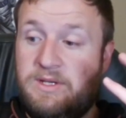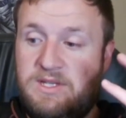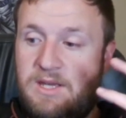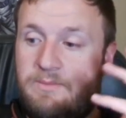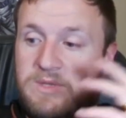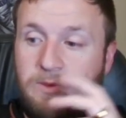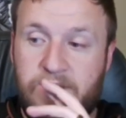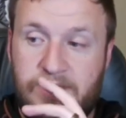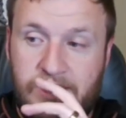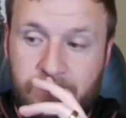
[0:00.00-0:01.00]
teams and
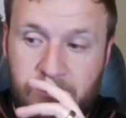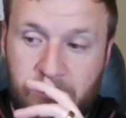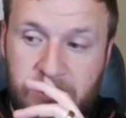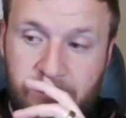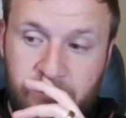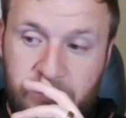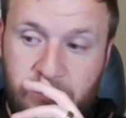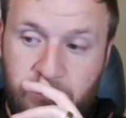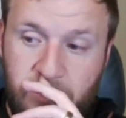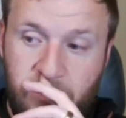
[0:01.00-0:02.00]
watching him solo teams was
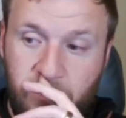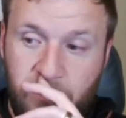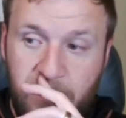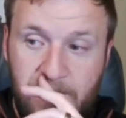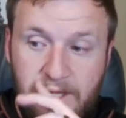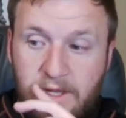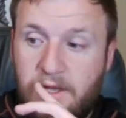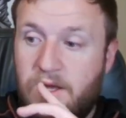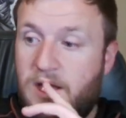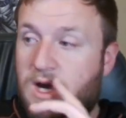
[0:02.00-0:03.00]
super cool.
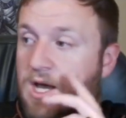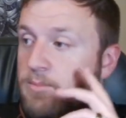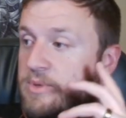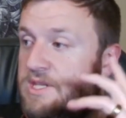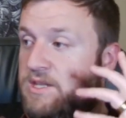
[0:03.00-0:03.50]
But then